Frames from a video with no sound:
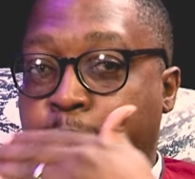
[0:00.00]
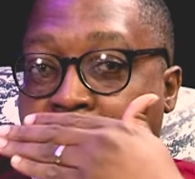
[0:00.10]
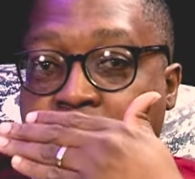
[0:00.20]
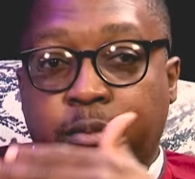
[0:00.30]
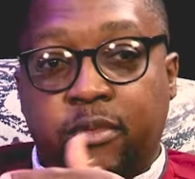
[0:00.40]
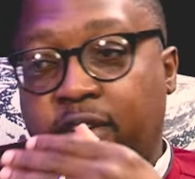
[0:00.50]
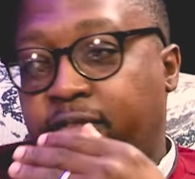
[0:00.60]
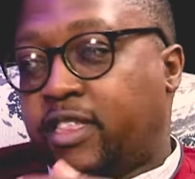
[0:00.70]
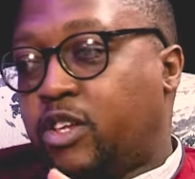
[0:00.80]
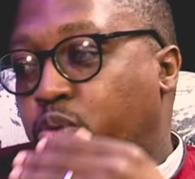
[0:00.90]
by the mere
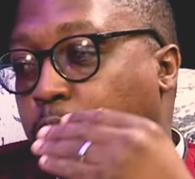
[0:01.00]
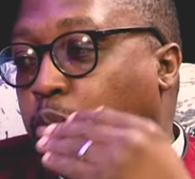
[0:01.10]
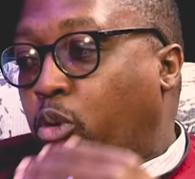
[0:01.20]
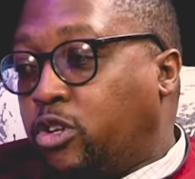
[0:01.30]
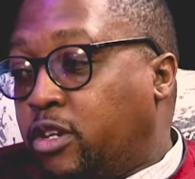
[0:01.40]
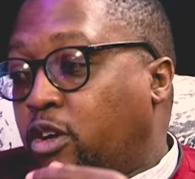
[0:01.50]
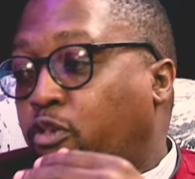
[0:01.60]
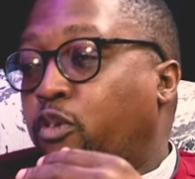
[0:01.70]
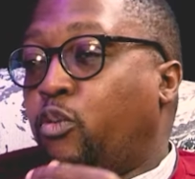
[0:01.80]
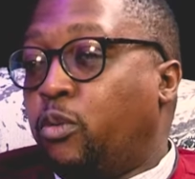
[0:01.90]
fact that we're born
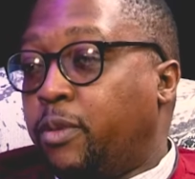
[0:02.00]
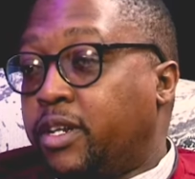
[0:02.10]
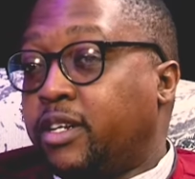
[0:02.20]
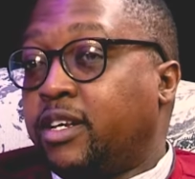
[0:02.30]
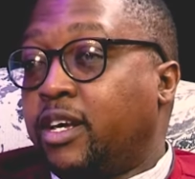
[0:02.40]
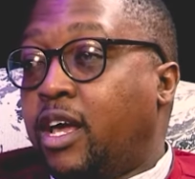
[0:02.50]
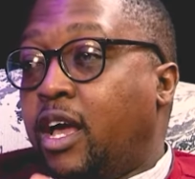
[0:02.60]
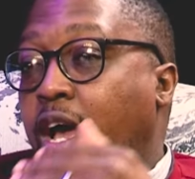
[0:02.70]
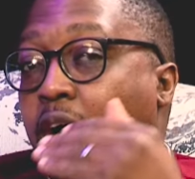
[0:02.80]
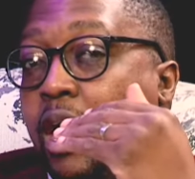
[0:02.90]
of a woman,
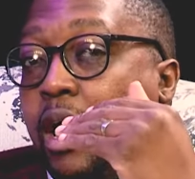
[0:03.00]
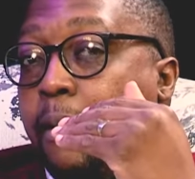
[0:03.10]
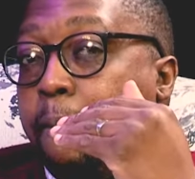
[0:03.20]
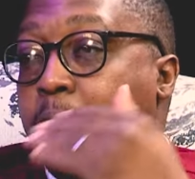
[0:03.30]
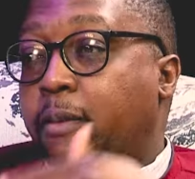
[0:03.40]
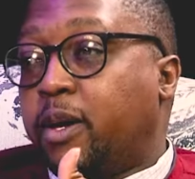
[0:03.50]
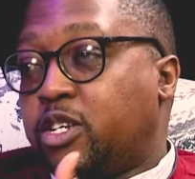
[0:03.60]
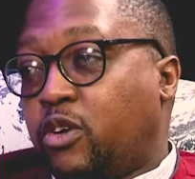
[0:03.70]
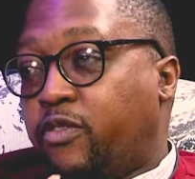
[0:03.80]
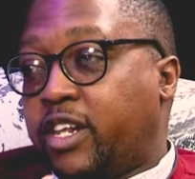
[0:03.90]
are members
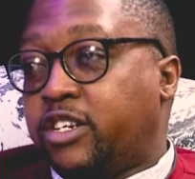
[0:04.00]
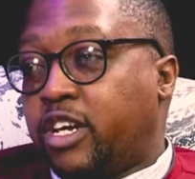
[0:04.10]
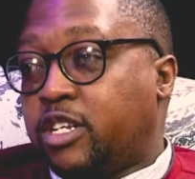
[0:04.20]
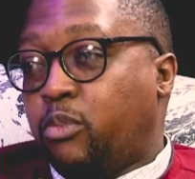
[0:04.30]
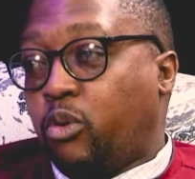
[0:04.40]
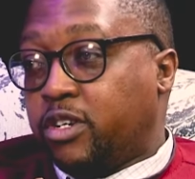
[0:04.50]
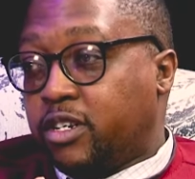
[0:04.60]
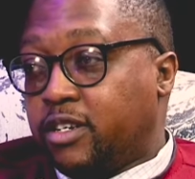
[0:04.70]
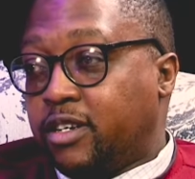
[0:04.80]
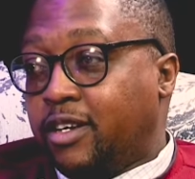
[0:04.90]
of that chessboard,
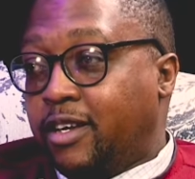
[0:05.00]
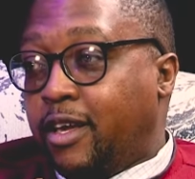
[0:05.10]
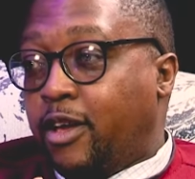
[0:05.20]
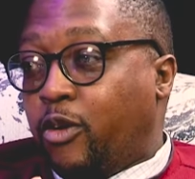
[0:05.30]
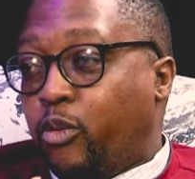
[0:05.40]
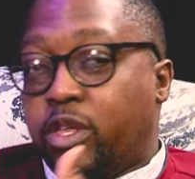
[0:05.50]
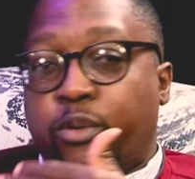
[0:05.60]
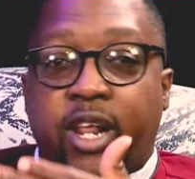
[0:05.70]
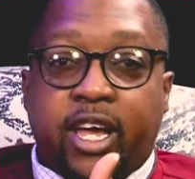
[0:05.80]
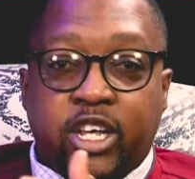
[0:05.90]
whether
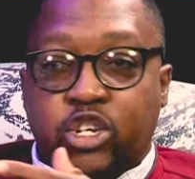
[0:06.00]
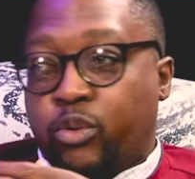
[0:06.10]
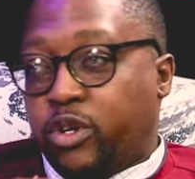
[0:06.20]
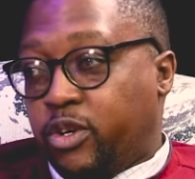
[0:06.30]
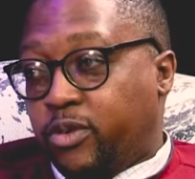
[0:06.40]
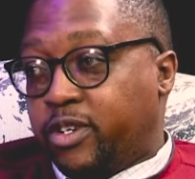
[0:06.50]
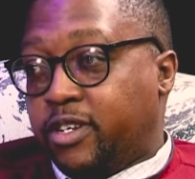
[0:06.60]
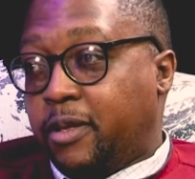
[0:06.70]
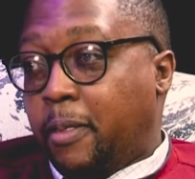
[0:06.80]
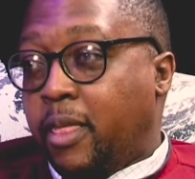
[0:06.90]
we like it or we
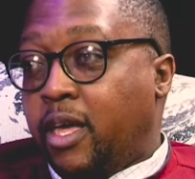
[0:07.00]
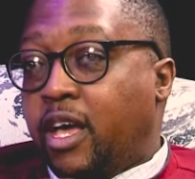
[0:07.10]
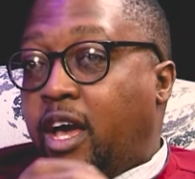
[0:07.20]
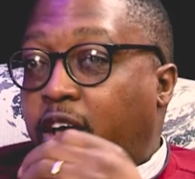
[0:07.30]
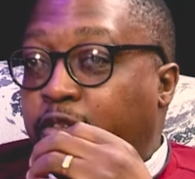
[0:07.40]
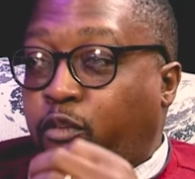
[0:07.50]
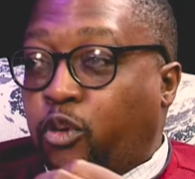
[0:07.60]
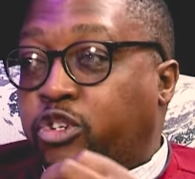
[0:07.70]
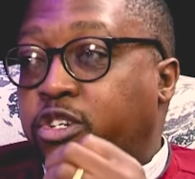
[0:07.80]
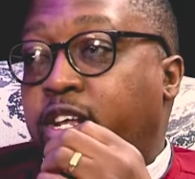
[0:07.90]
don't.
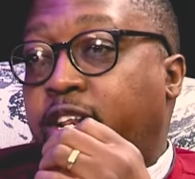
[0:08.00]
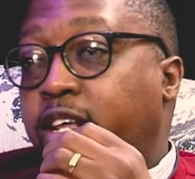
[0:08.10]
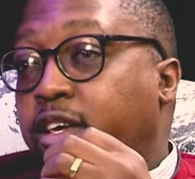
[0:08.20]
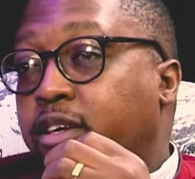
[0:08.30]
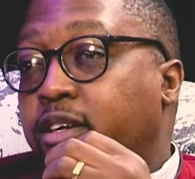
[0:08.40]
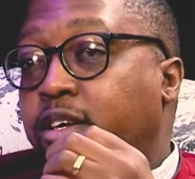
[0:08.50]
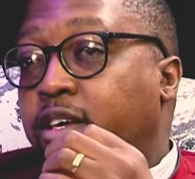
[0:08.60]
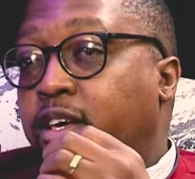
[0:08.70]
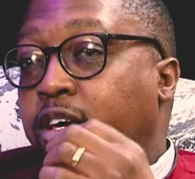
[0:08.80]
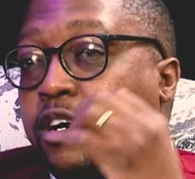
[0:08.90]
Unfortunately,
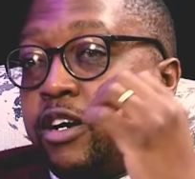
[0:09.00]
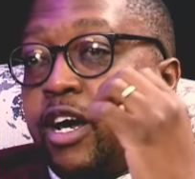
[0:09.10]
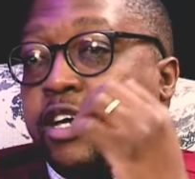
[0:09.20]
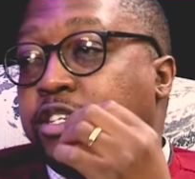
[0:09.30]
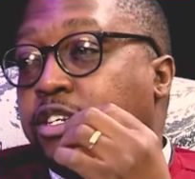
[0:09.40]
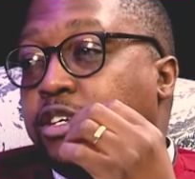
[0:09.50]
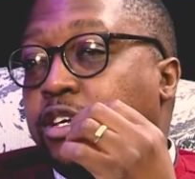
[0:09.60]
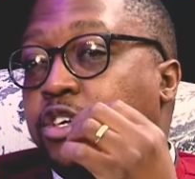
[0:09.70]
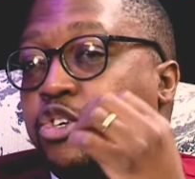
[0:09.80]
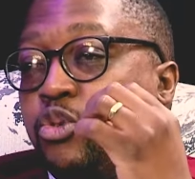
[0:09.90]
Christ
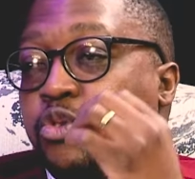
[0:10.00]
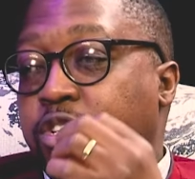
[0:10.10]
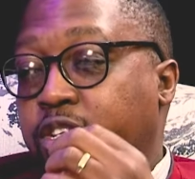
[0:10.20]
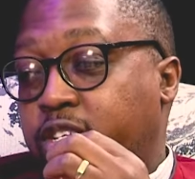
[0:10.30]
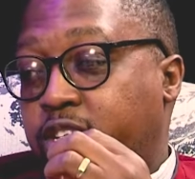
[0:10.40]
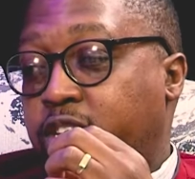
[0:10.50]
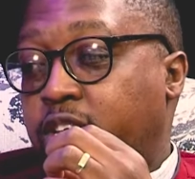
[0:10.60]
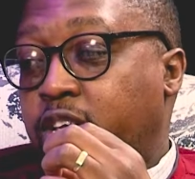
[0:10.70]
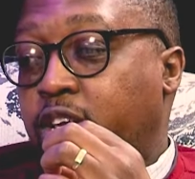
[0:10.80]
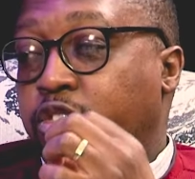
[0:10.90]
uses
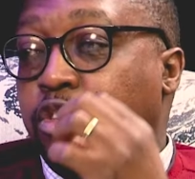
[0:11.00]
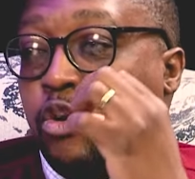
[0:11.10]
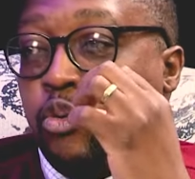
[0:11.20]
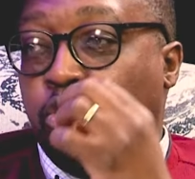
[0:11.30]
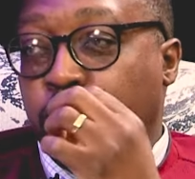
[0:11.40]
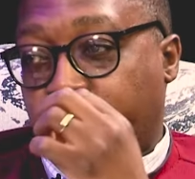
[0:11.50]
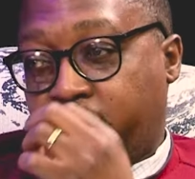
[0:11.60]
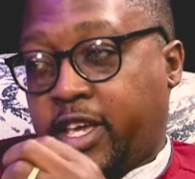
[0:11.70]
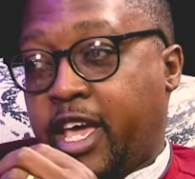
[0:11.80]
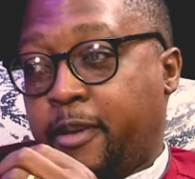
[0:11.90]
the rules of
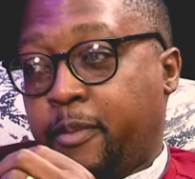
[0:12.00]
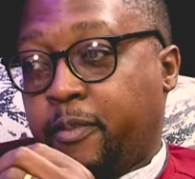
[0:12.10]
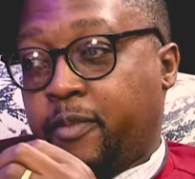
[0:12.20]
the game.